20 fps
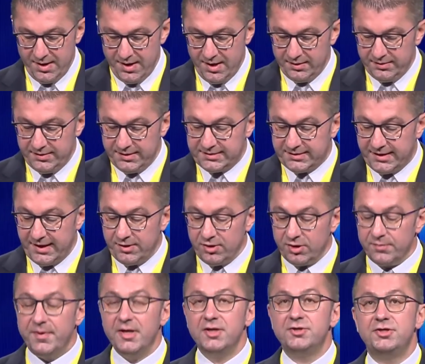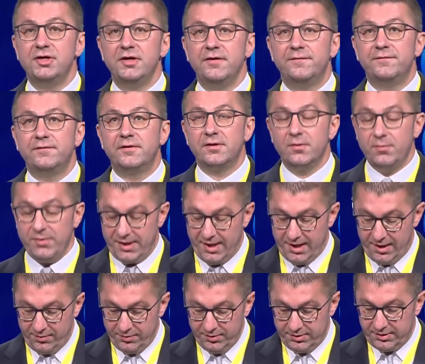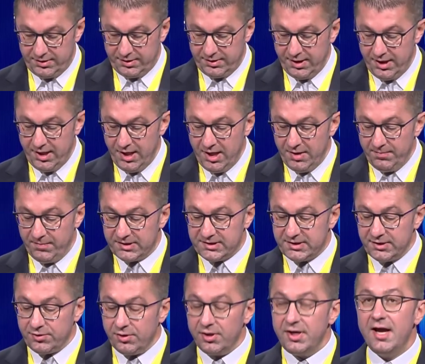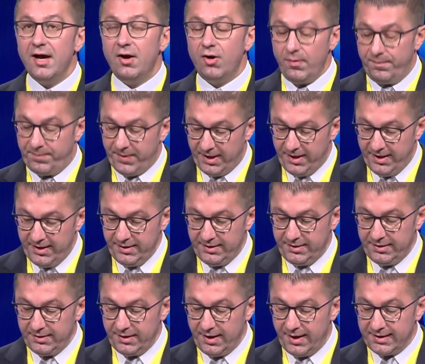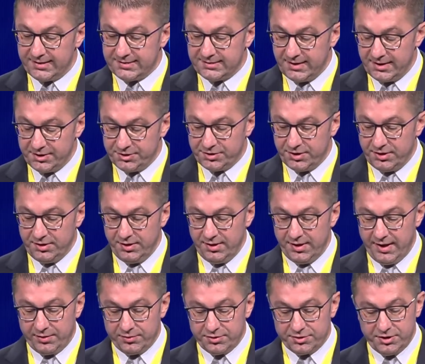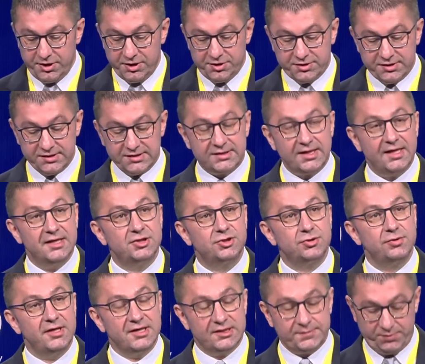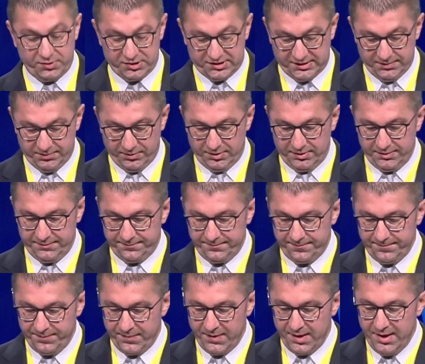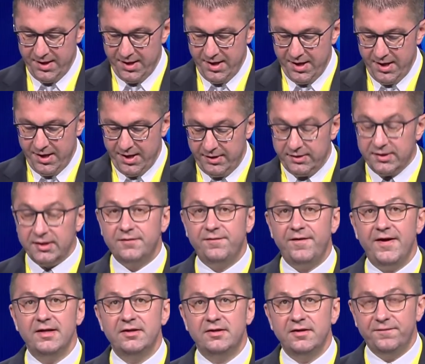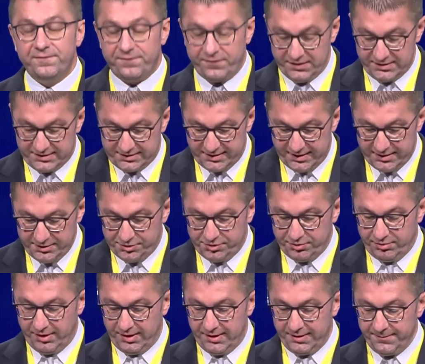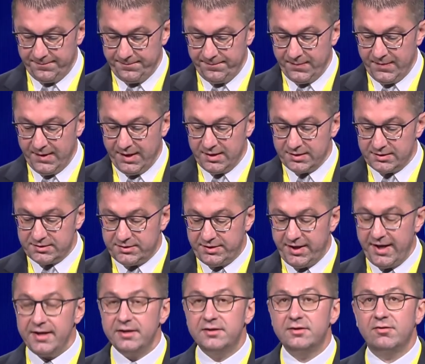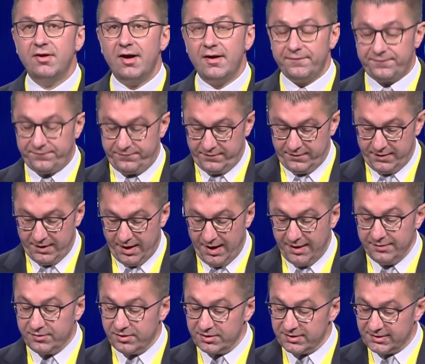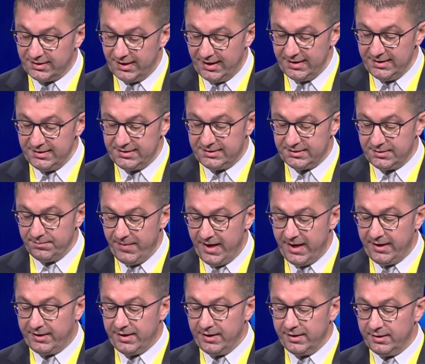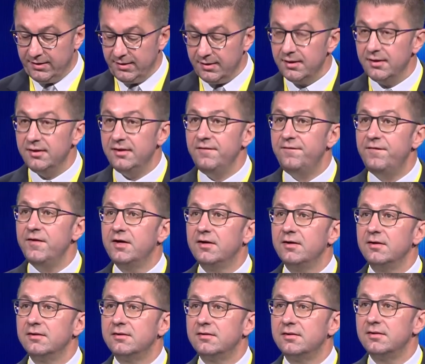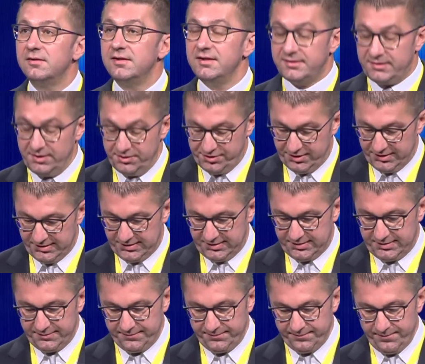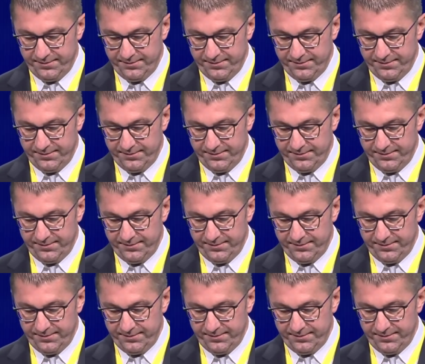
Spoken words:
This cannot be achieved without Macedonia opening accession negotiations as soon as possible. In the 21st century, statecraft understands making difficult decisions.